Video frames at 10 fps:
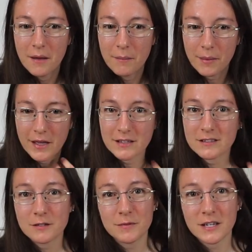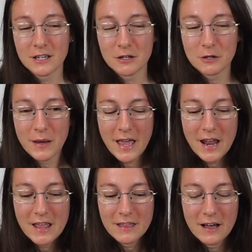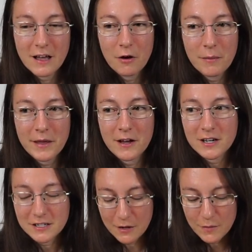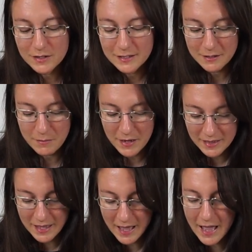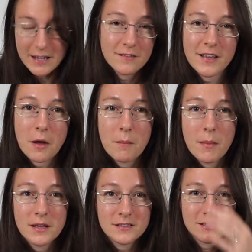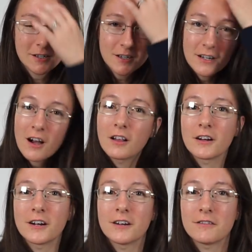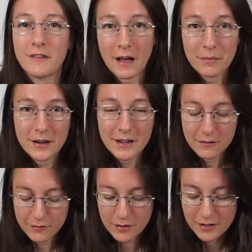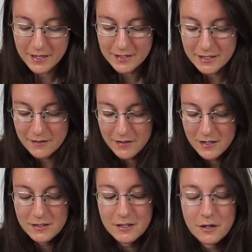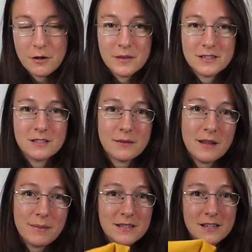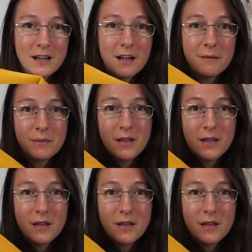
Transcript: but it's super cute, and I thought, oh my gosh, I want to make that out of like a mustard colored fabric for Thanksgiving, so this is what I picked up.